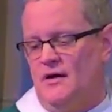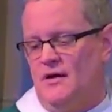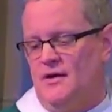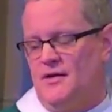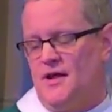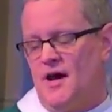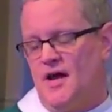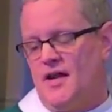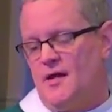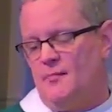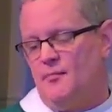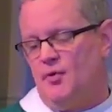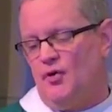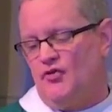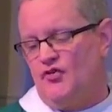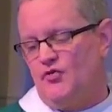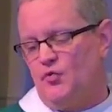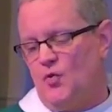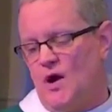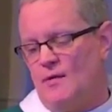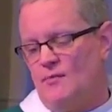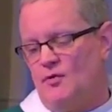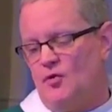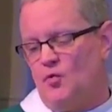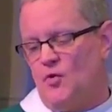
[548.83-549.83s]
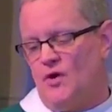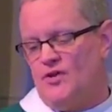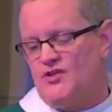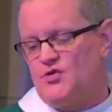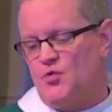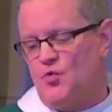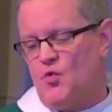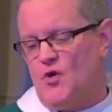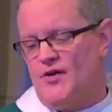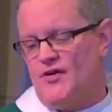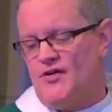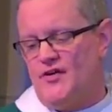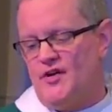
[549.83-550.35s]
Nadia Bolz-Weber once
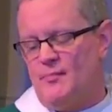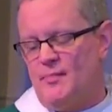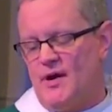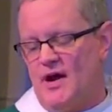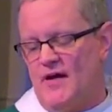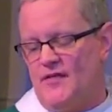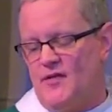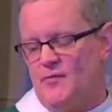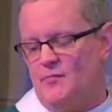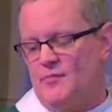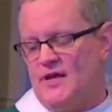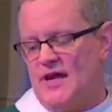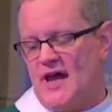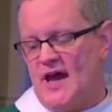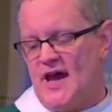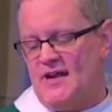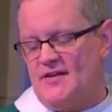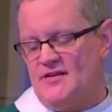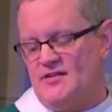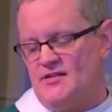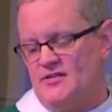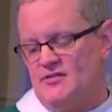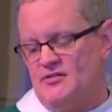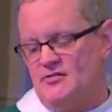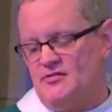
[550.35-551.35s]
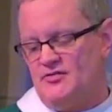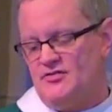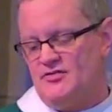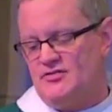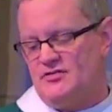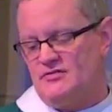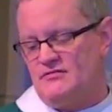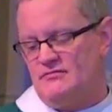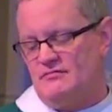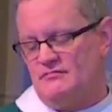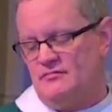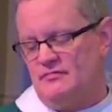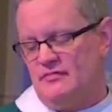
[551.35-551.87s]
wondered about the
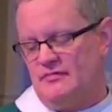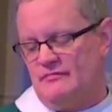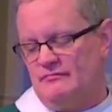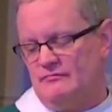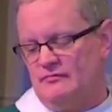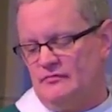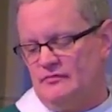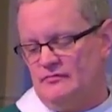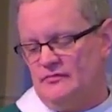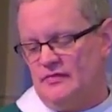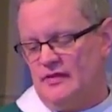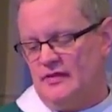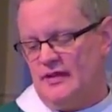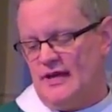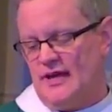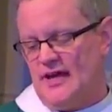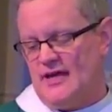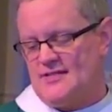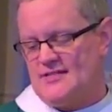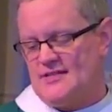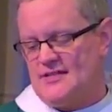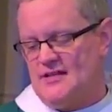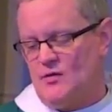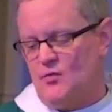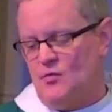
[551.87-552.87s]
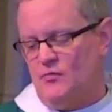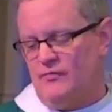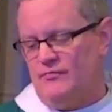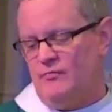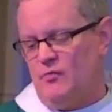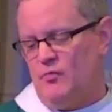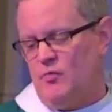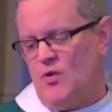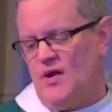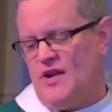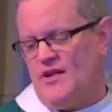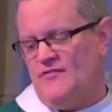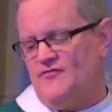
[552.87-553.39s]
Beatitudes,
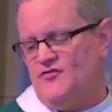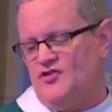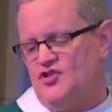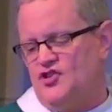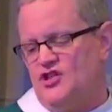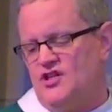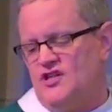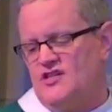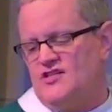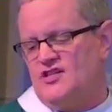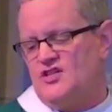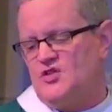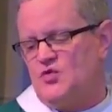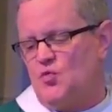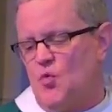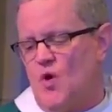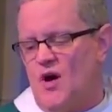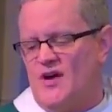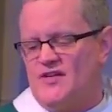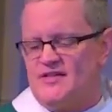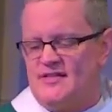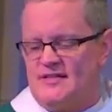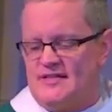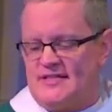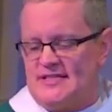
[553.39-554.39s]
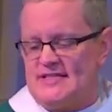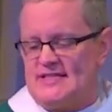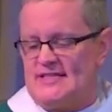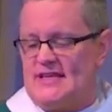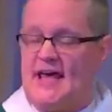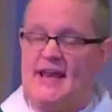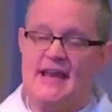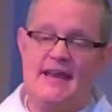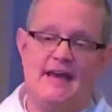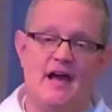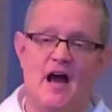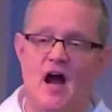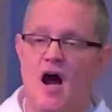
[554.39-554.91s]
asking, what if Jesus wasn't
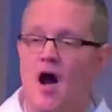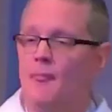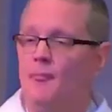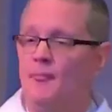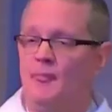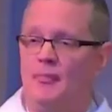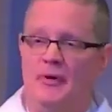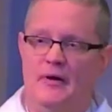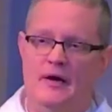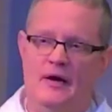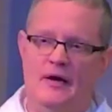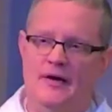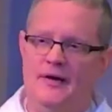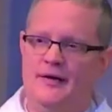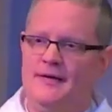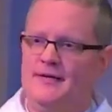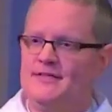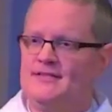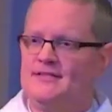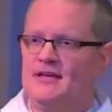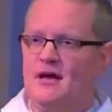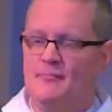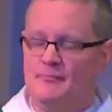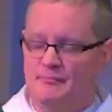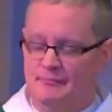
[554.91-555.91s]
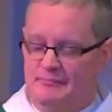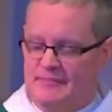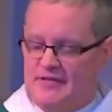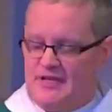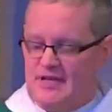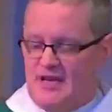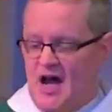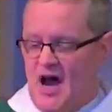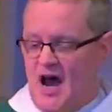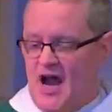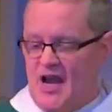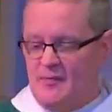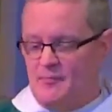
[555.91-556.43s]
setting up some
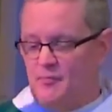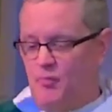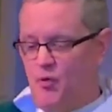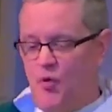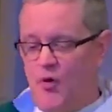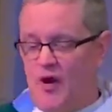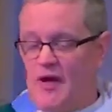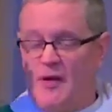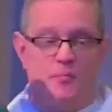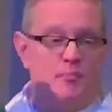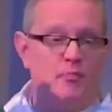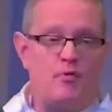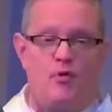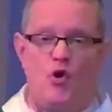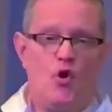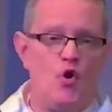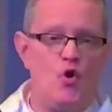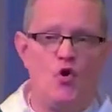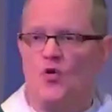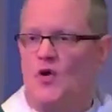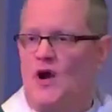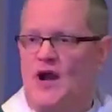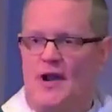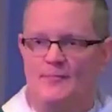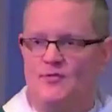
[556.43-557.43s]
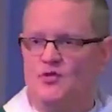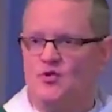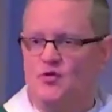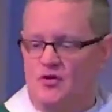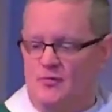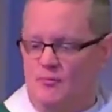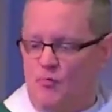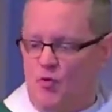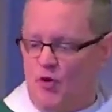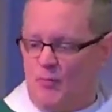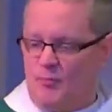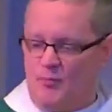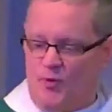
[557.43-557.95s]
9-point program to
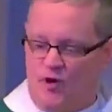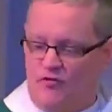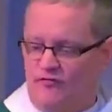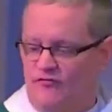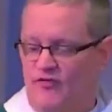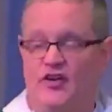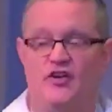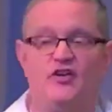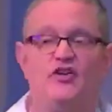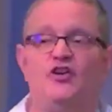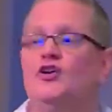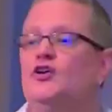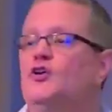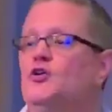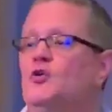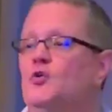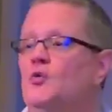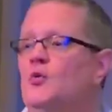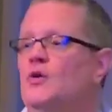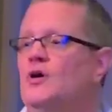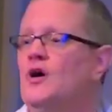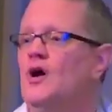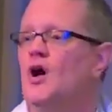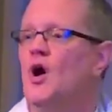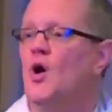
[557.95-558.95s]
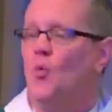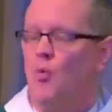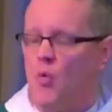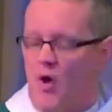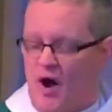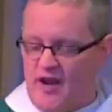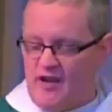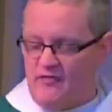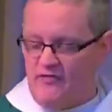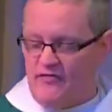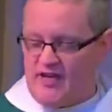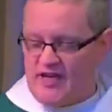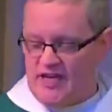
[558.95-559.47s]
a more perfect you?
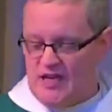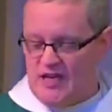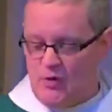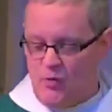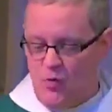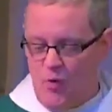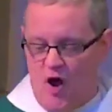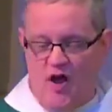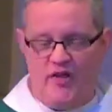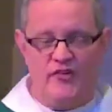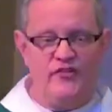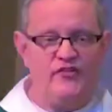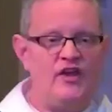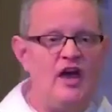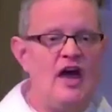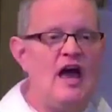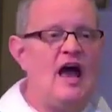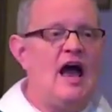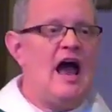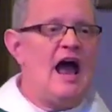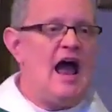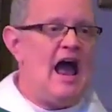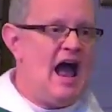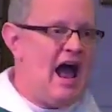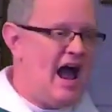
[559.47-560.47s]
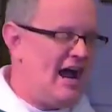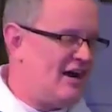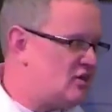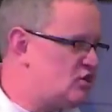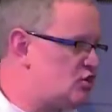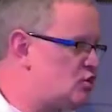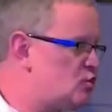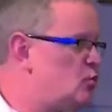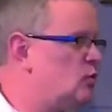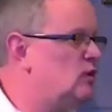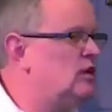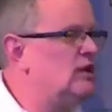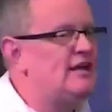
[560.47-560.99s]
What if he was
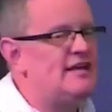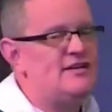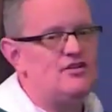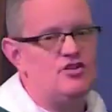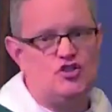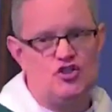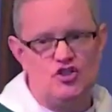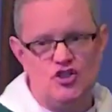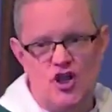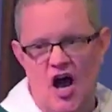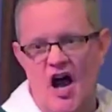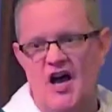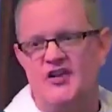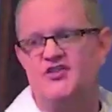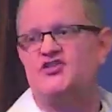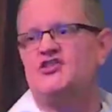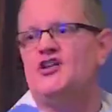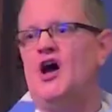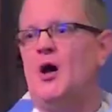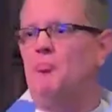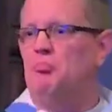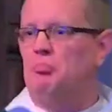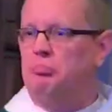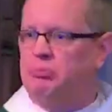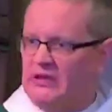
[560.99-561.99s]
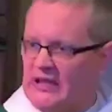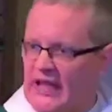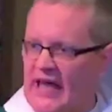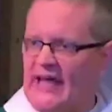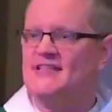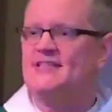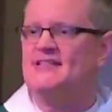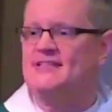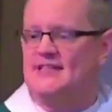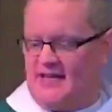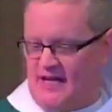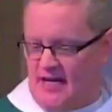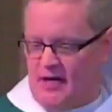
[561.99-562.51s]
actually just
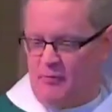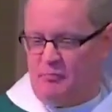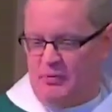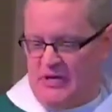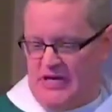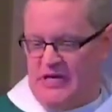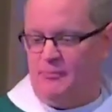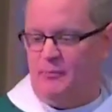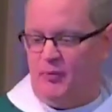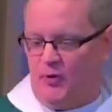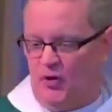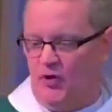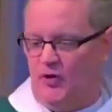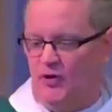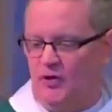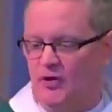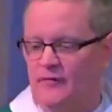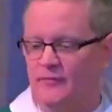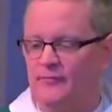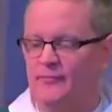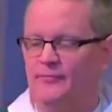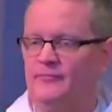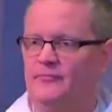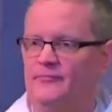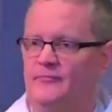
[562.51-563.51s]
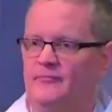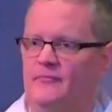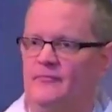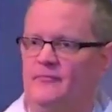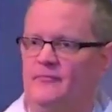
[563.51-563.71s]
blessing people,